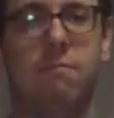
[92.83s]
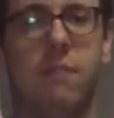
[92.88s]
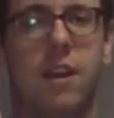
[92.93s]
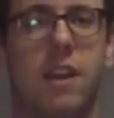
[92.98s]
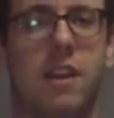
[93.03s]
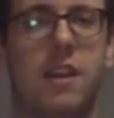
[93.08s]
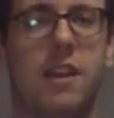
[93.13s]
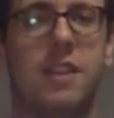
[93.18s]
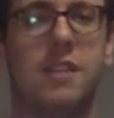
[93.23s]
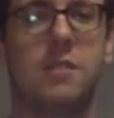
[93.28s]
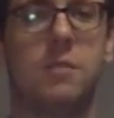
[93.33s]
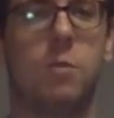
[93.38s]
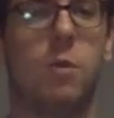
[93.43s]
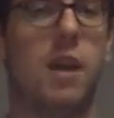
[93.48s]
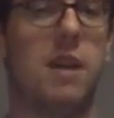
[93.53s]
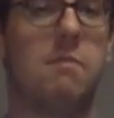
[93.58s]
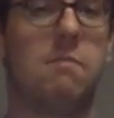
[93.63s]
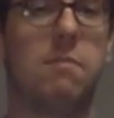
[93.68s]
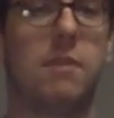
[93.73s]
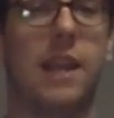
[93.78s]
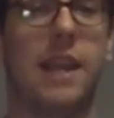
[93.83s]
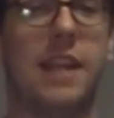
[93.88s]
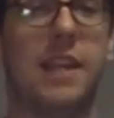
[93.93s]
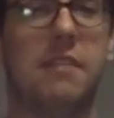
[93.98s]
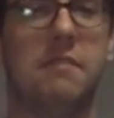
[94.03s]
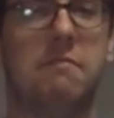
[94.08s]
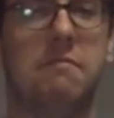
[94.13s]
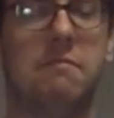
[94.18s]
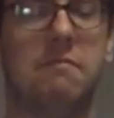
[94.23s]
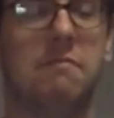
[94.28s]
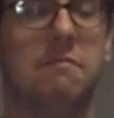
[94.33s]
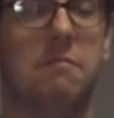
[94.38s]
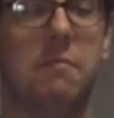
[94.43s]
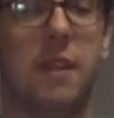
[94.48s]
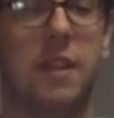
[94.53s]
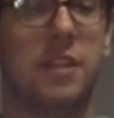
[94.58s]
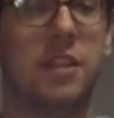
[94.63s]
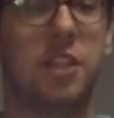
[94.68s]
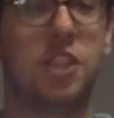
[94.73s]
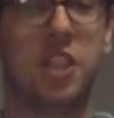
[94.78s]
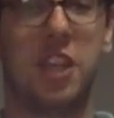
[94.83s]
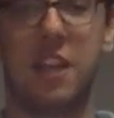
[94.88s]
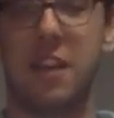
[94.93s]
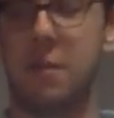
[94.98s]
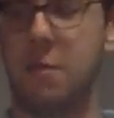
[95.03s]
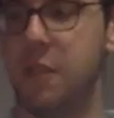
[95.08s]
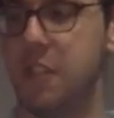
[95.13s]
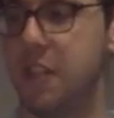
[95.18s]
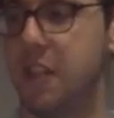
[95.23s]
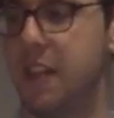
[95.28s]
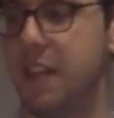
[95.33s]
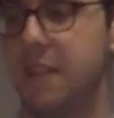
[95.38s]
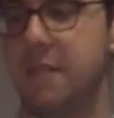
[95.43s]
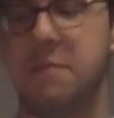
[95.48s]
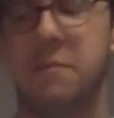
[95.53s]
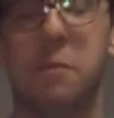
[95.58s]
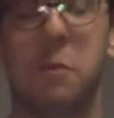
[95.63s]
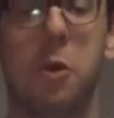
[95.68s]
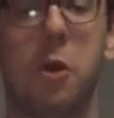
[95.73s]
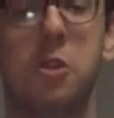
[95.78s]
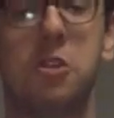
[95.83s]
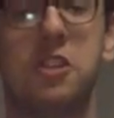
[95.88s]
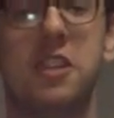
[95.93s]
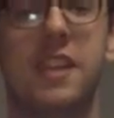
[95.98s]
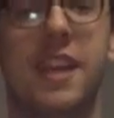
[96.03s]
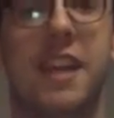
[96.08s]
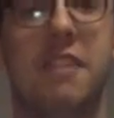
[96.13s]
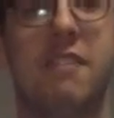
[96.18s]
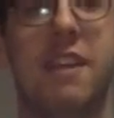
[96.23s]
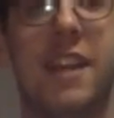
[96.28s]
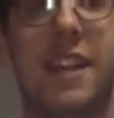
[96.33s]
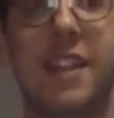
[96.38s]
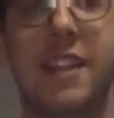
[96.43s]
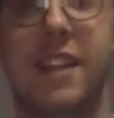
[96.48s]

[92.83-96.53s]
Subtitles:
a nice white plain shirt, which I washed today ready,